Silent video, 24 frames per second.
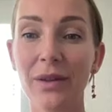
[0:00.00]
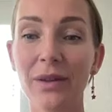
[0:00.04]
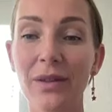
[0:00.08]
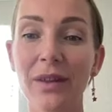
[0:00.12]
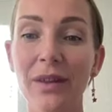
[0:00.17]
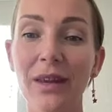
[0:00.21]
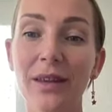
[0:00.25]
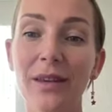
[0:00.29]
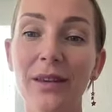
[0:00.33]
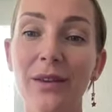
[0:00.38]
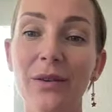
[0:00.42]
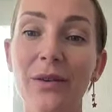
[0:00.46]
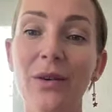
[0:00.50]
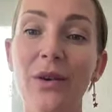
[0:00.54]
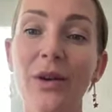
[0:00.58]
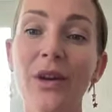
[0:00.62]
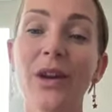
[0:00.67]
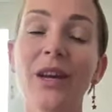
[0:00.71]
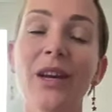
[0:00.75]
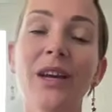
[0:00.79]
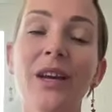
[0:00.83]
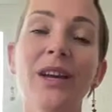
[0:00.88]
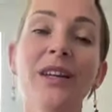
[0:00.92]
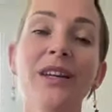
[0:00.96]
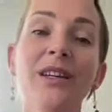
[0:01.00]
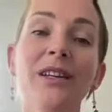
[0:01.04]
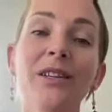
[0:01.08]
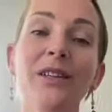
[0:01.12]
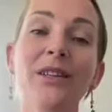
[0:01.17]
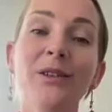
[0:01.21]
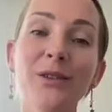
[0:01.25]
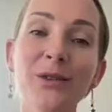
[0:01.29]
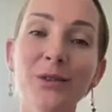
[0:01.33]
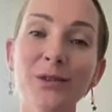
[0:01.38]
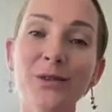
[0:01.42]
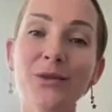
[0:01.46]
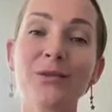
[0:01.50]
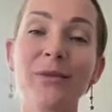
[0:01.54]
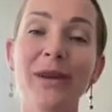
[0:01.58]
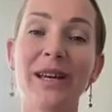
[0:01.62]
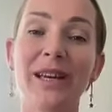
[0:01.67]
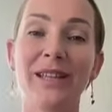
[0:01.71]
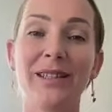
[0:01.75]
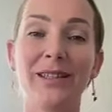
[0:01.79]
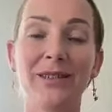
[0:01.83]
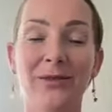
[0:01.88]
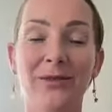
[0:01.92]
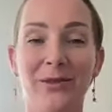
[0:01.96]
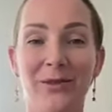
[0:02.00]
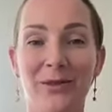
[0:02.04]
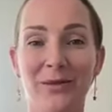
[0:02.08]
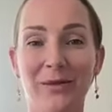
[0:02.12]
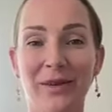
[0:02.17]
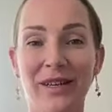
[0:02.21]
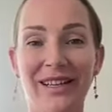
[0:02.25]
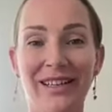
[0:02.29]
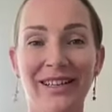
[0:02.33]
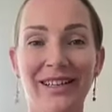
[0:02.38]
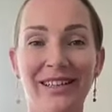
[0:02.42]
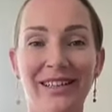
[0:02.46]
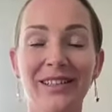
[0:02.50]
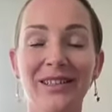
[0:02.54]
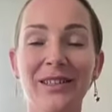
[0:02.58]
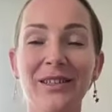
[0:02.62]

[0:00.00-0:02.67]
Thank you. You made you smile.